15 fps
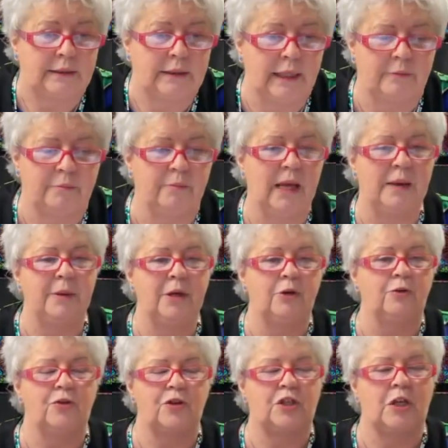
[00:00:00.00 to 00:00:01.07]
Like maybe
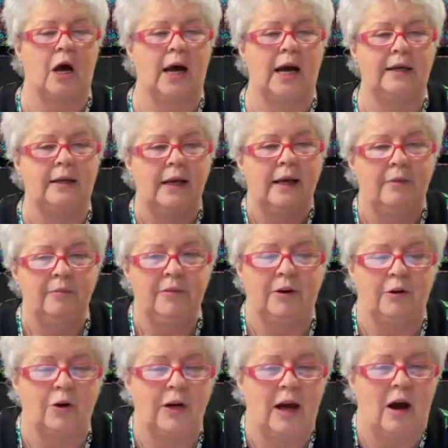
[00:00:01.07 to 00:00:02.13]
you decide they're
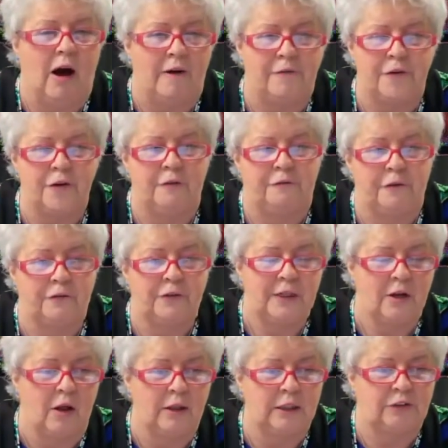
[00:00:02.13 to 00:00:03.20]
going to offer you
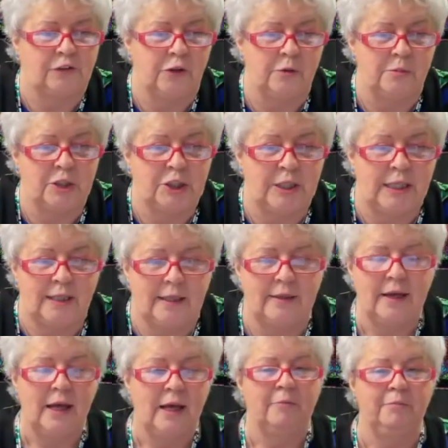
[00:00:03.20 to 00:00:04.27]
$50 for your machine.
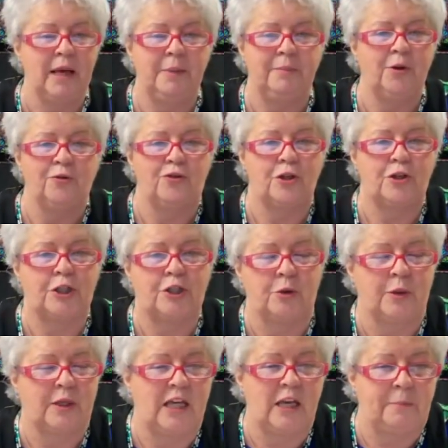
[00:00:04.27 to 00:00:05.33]
Maybe you just as soon
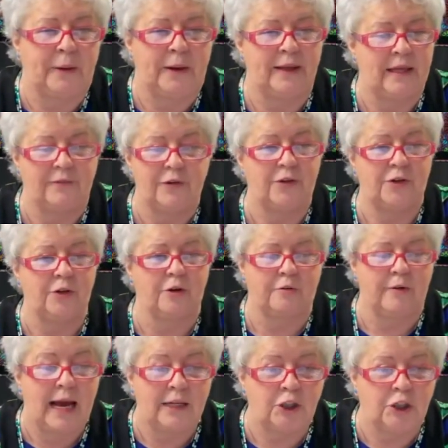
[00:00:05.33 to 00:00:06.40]
keep it and give it to your
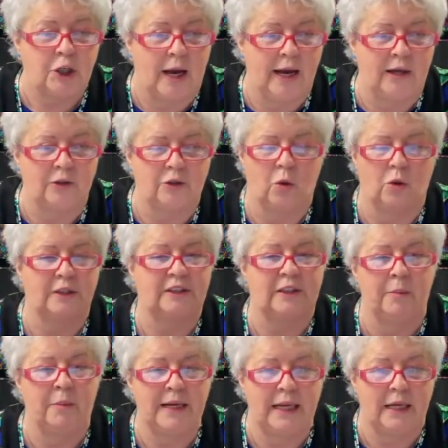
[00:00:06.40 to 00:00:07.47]
grandchild or
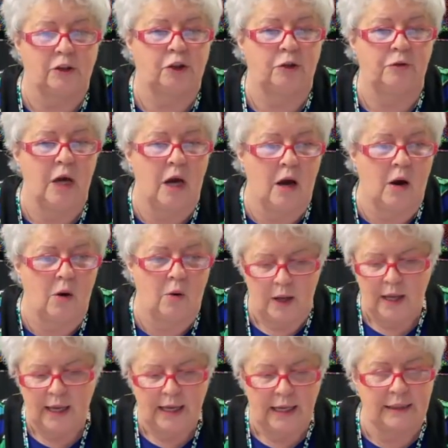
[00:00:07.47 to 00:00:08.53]
somebody else you know.
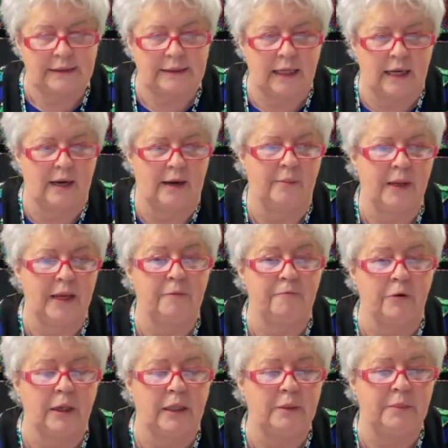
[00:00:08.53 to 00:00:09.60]
It's a, it
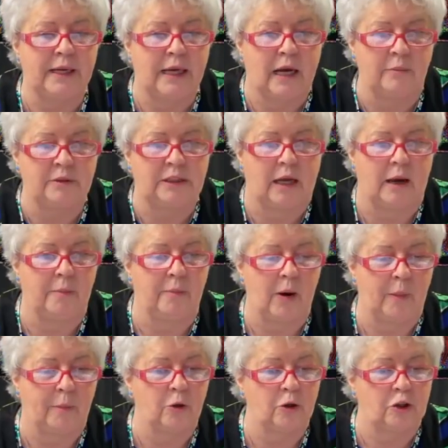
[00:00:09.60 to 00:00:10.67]
really becomes a,
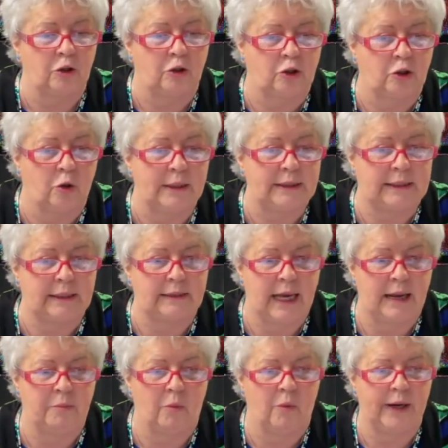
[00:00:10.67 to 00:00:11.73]
a personal choice at
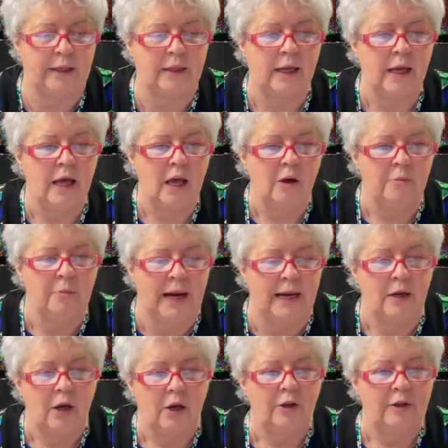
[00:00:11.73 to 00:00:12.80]
that point.
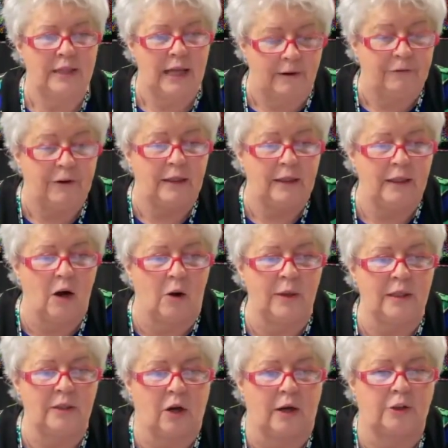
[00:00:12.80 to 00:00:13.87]
But definitely go in
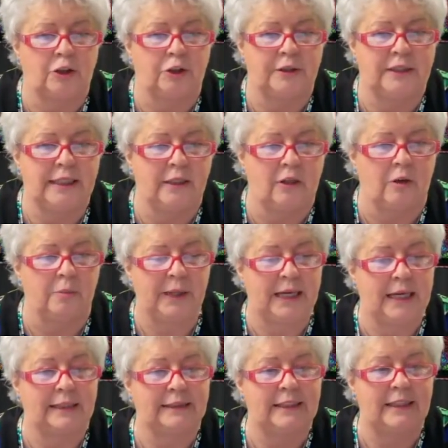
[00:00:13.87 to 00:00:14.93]
and talk to your dealer
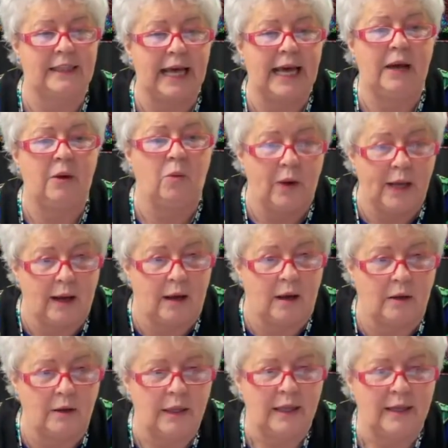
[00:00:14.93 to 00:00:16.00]
because they
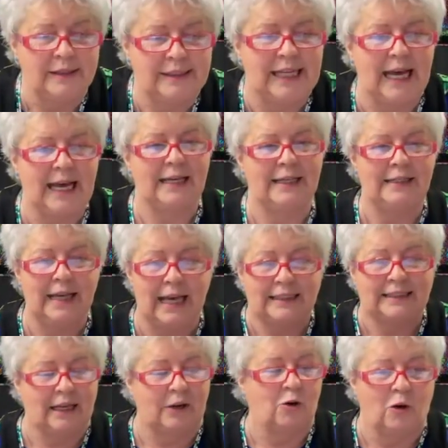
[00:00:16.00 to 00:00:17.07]
will say,
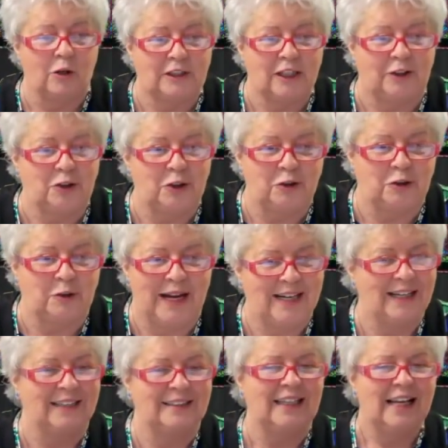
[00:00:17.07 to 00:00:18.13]
Yes, of course, I'll do trade
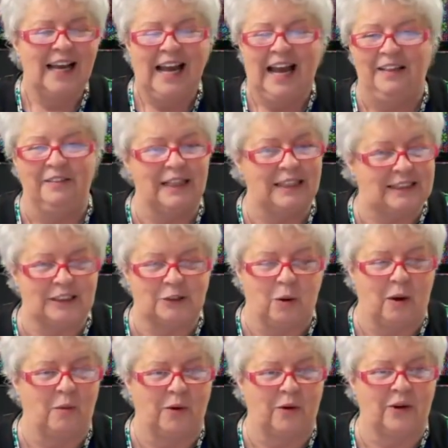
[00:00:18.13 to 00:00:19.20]
ins. And this is
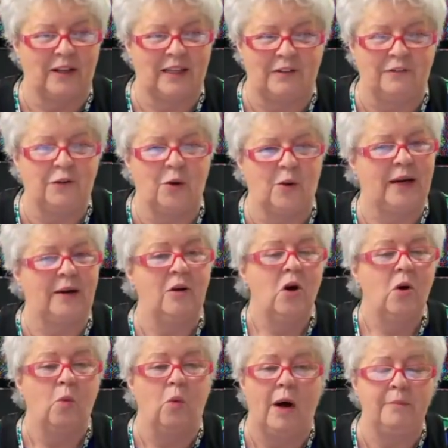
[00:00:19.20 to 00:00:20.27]
what we're going to give you. And
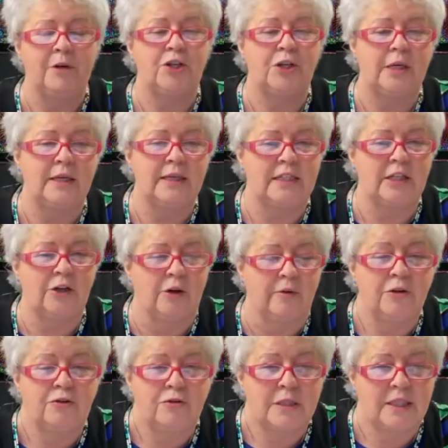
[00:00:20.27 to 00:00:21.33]
what machine is it you're
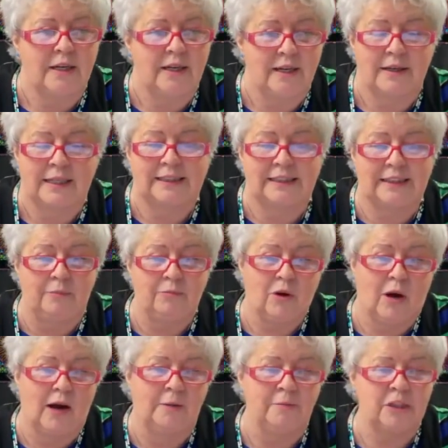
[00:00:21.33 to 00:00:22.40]
interested in? Because
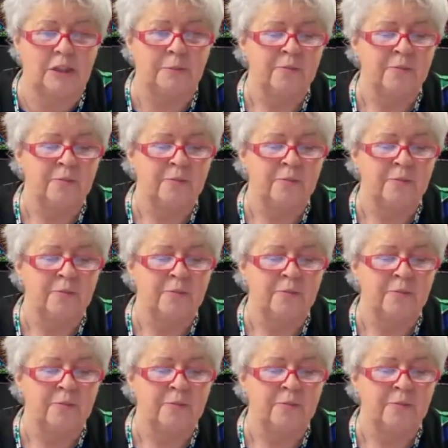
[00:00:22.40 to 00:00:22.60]
sometimes,